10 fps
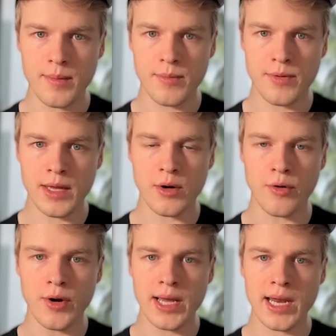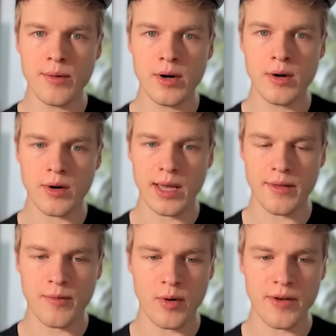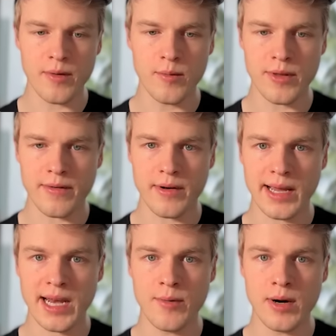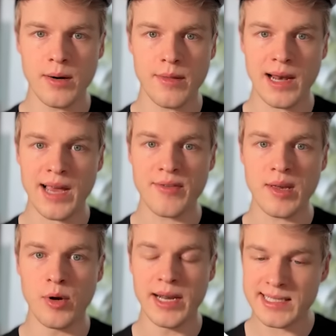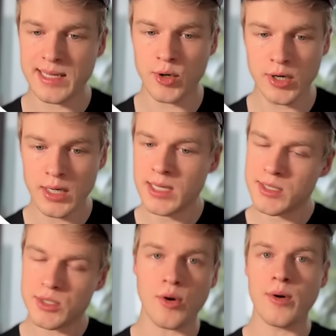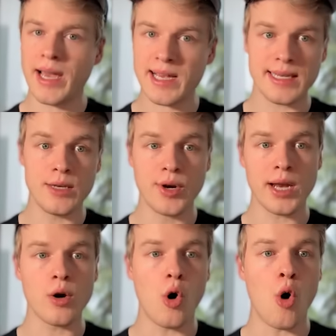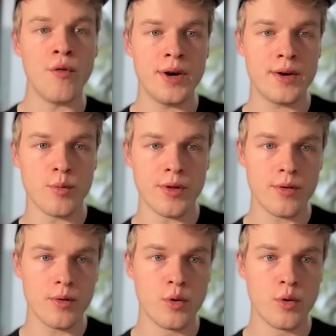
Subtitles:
of them, they don't link anywhere. Okay, this pricing one doesn't link anywhere. The live demo links somewhere. So like I said, you can go over it with